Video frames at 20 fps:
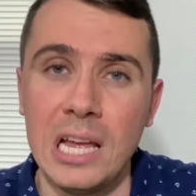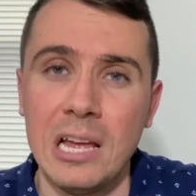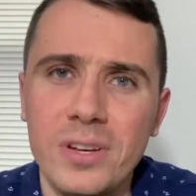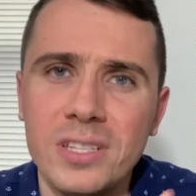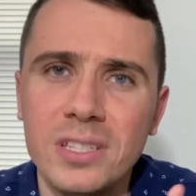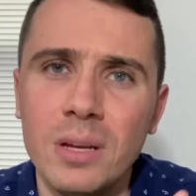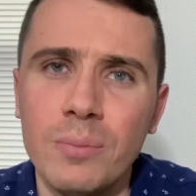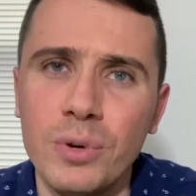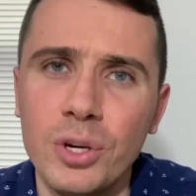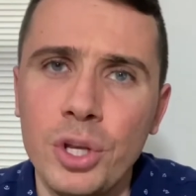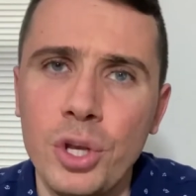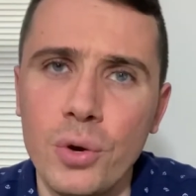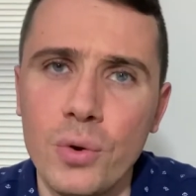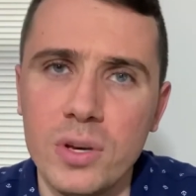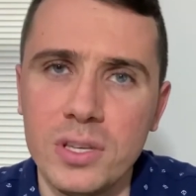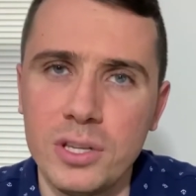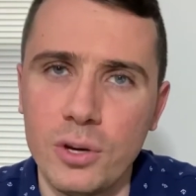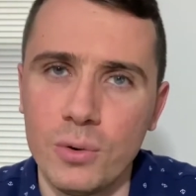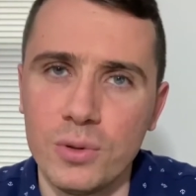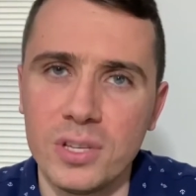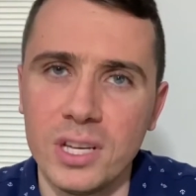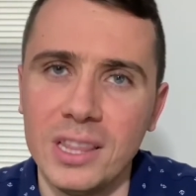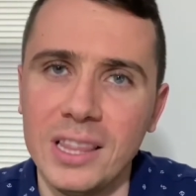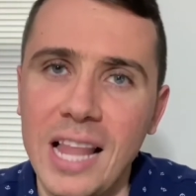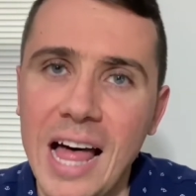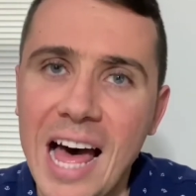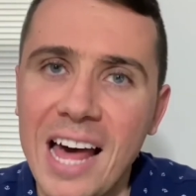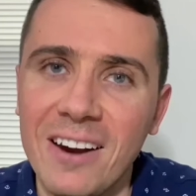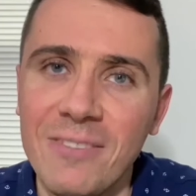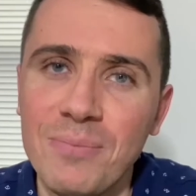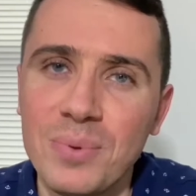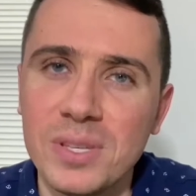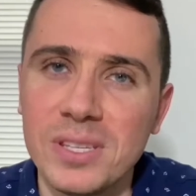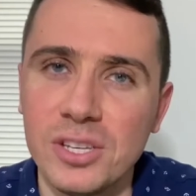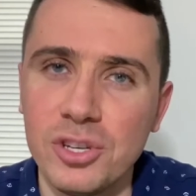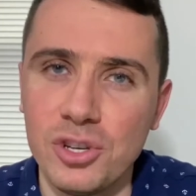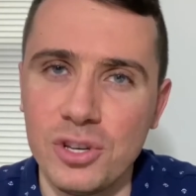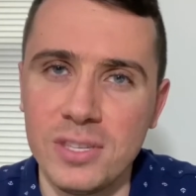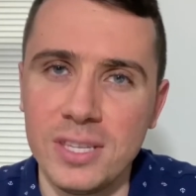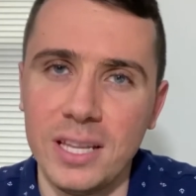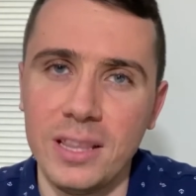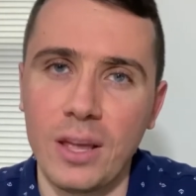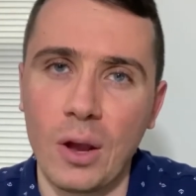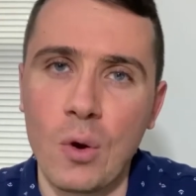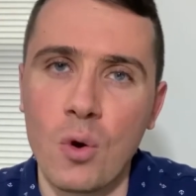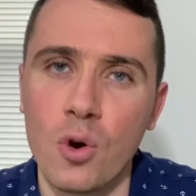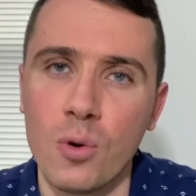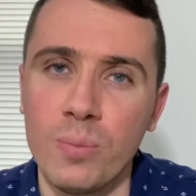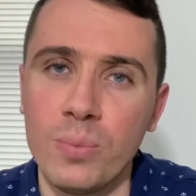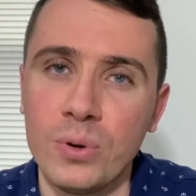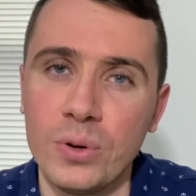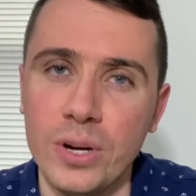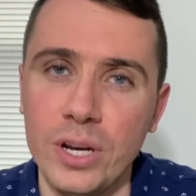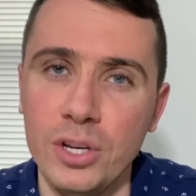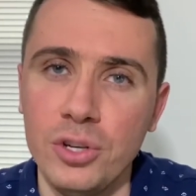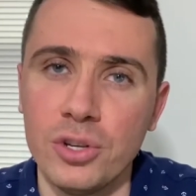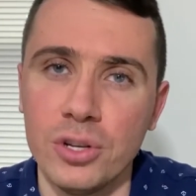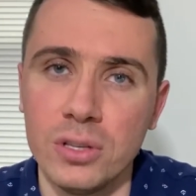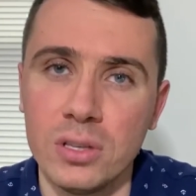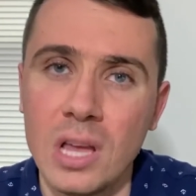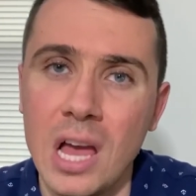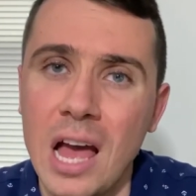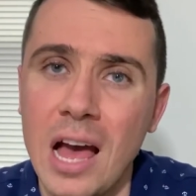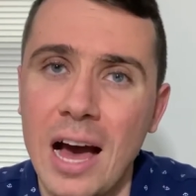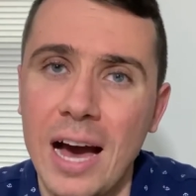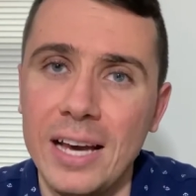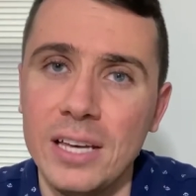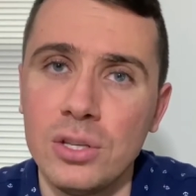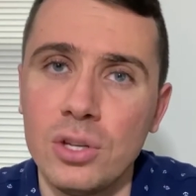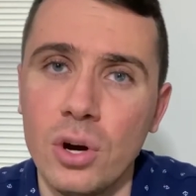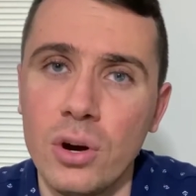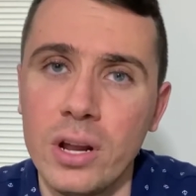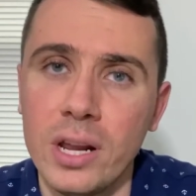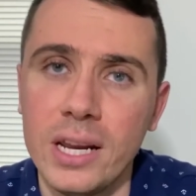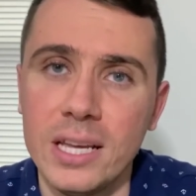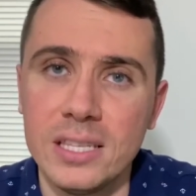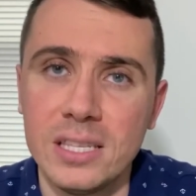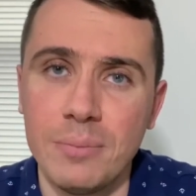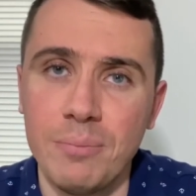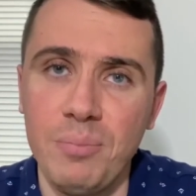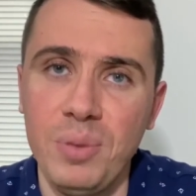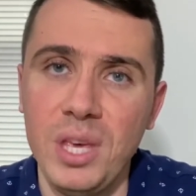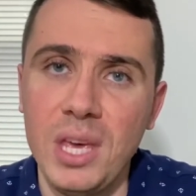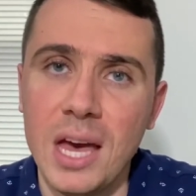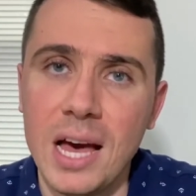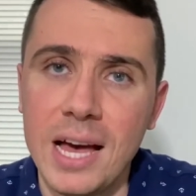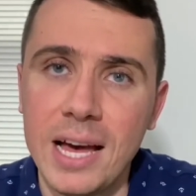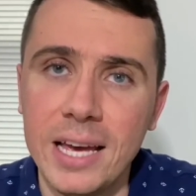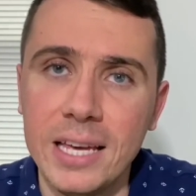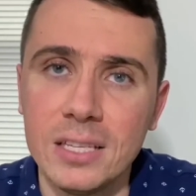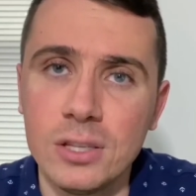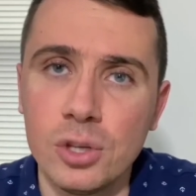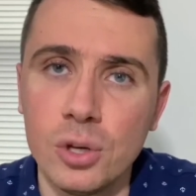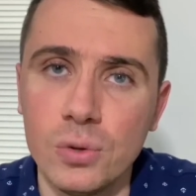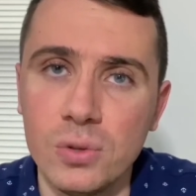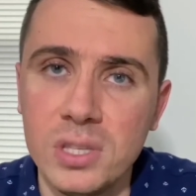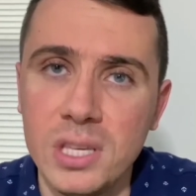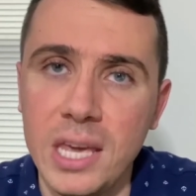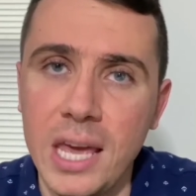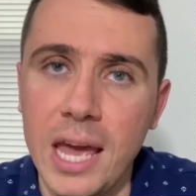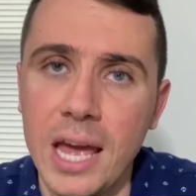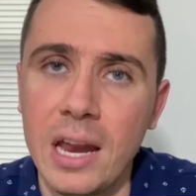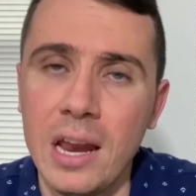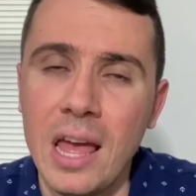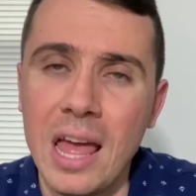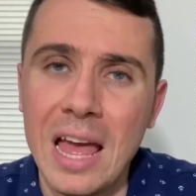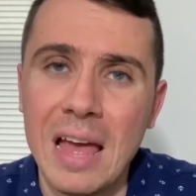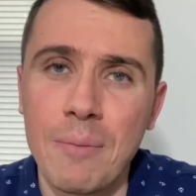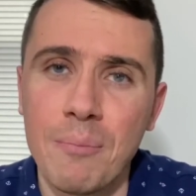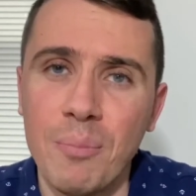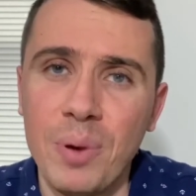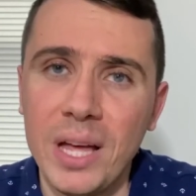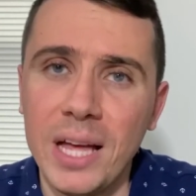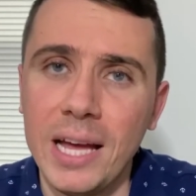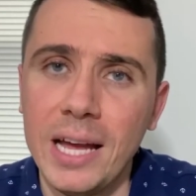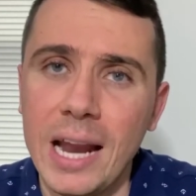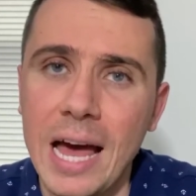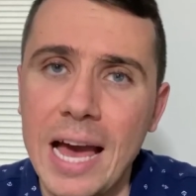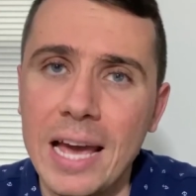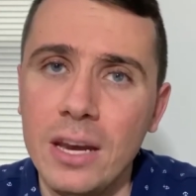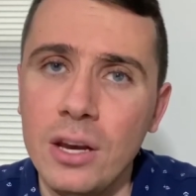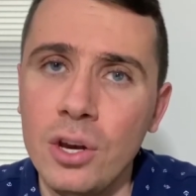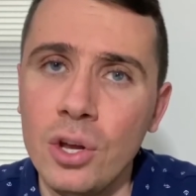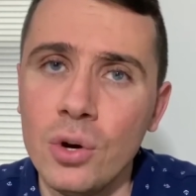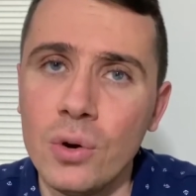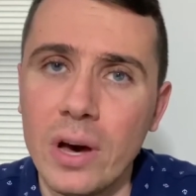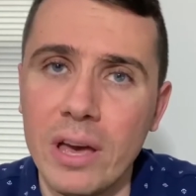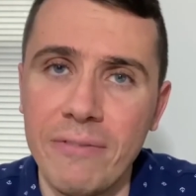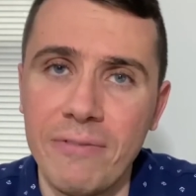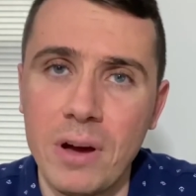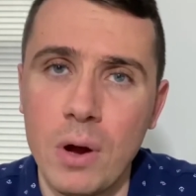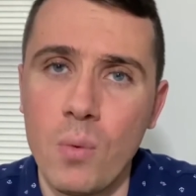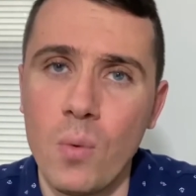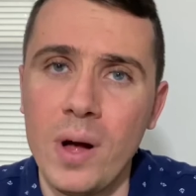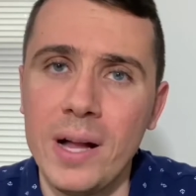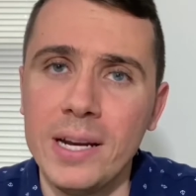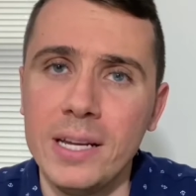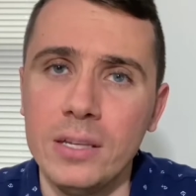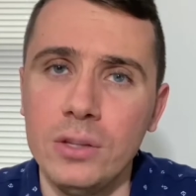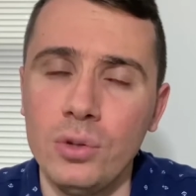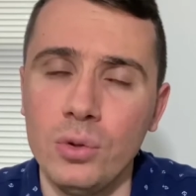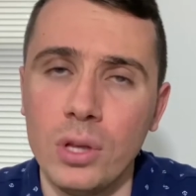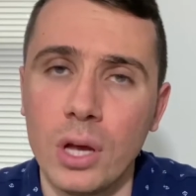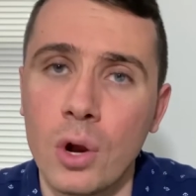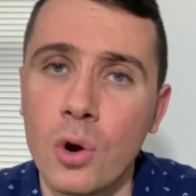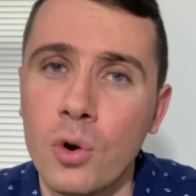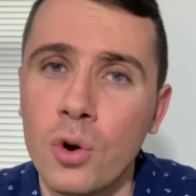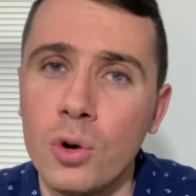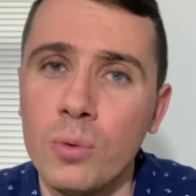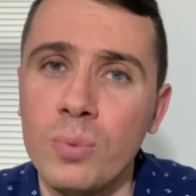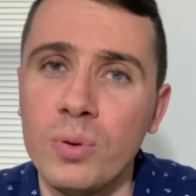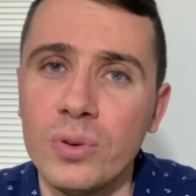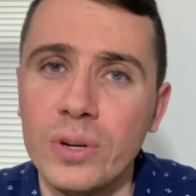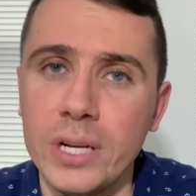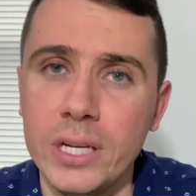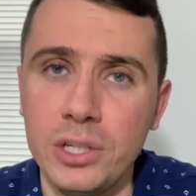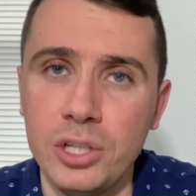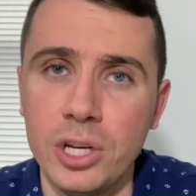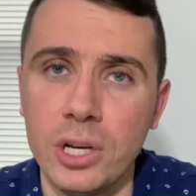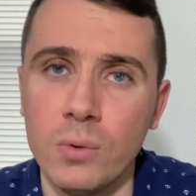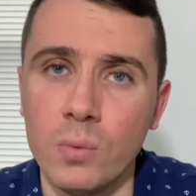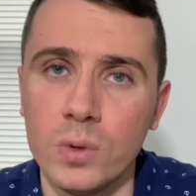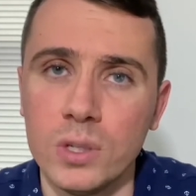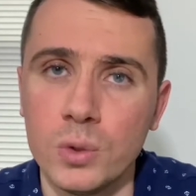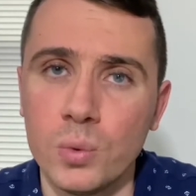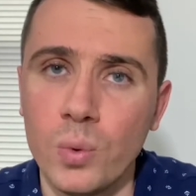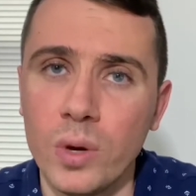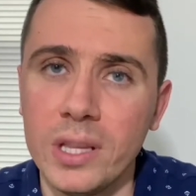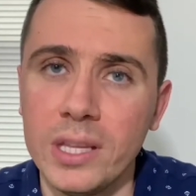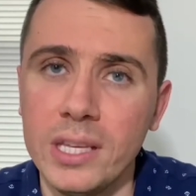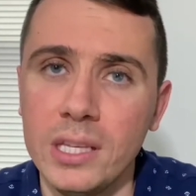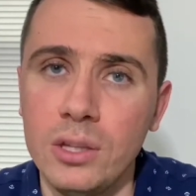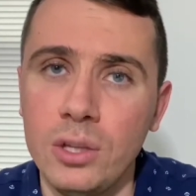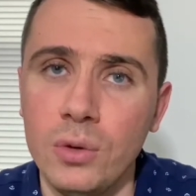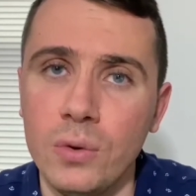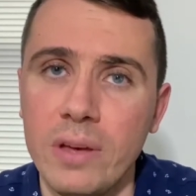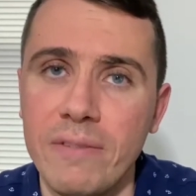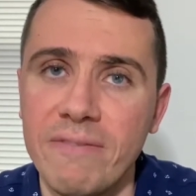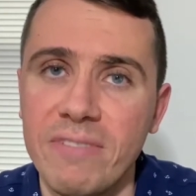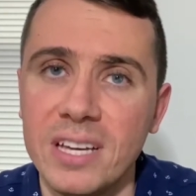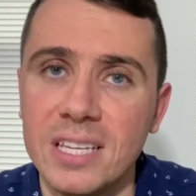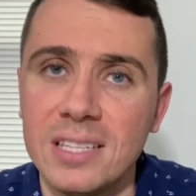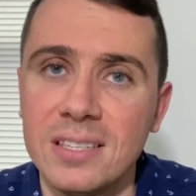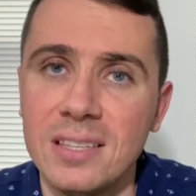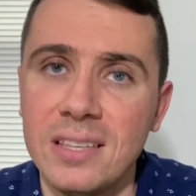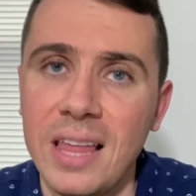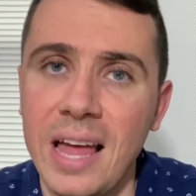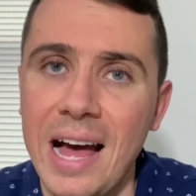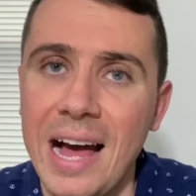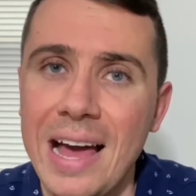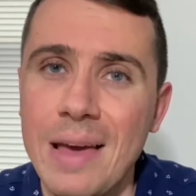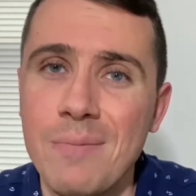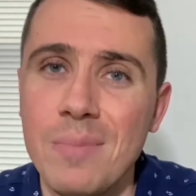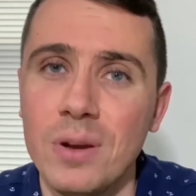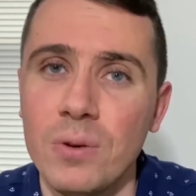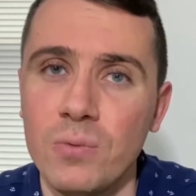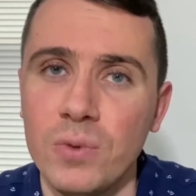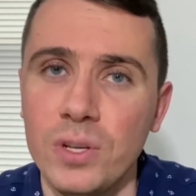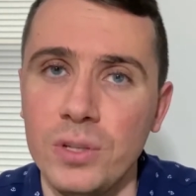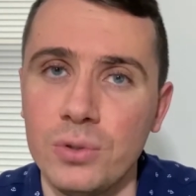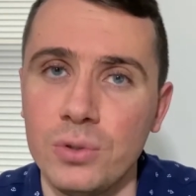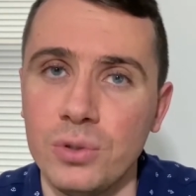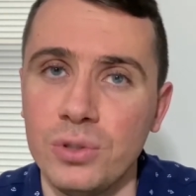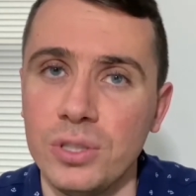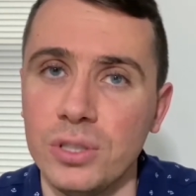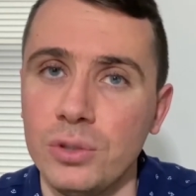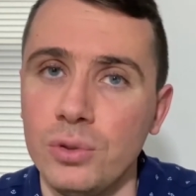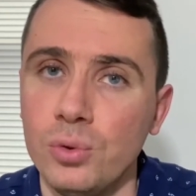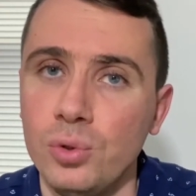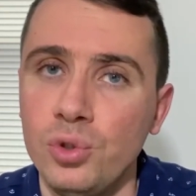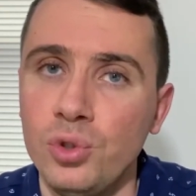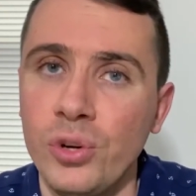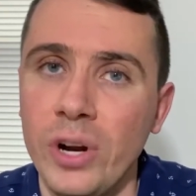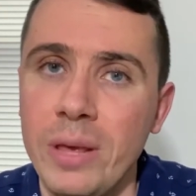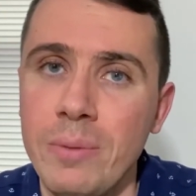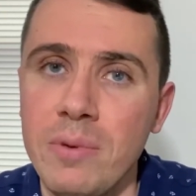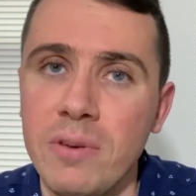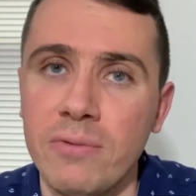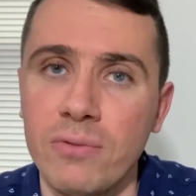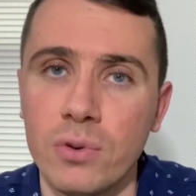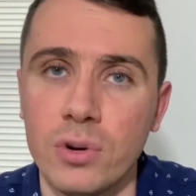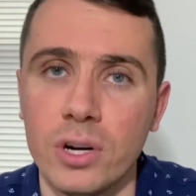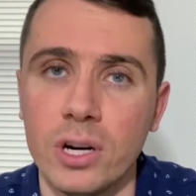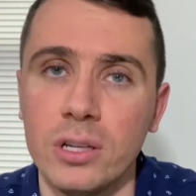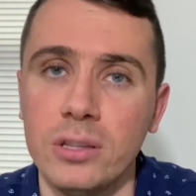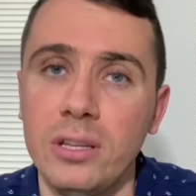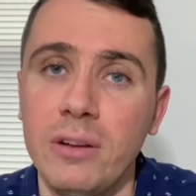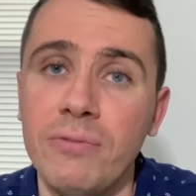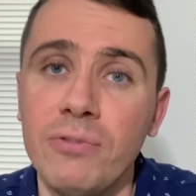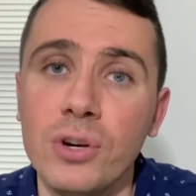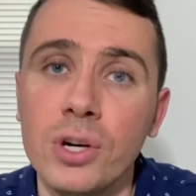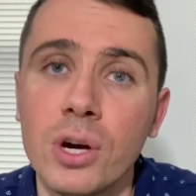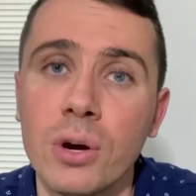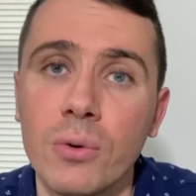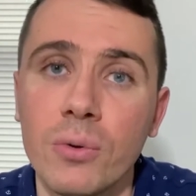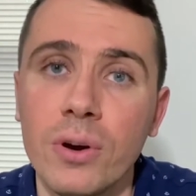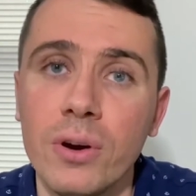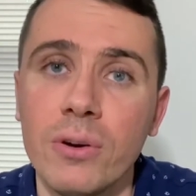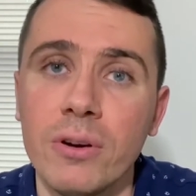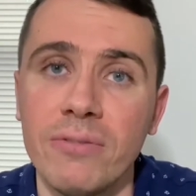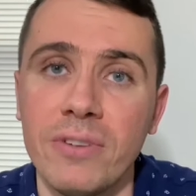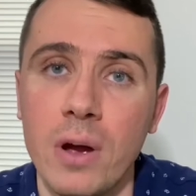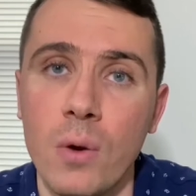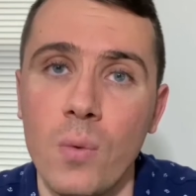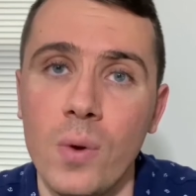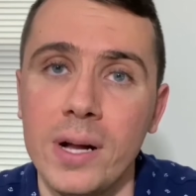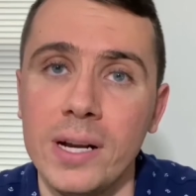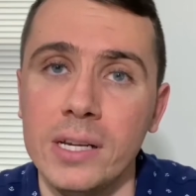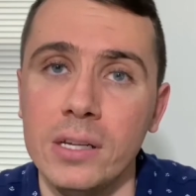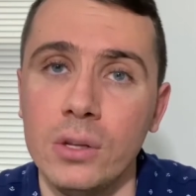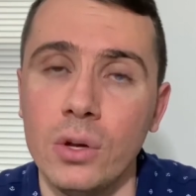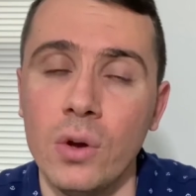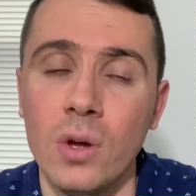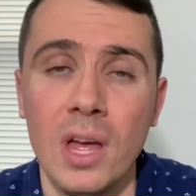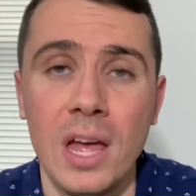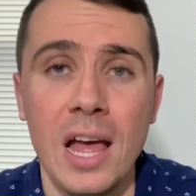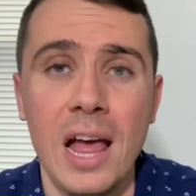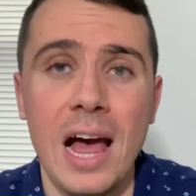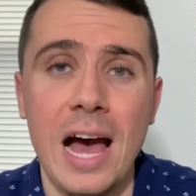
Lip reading: Reason number two is there was a lot of positions at the corporation. I started as a BI associate, but I knew if I wanted to, the corporation was willing to invest time and resources to train me for a different career if I wanted to.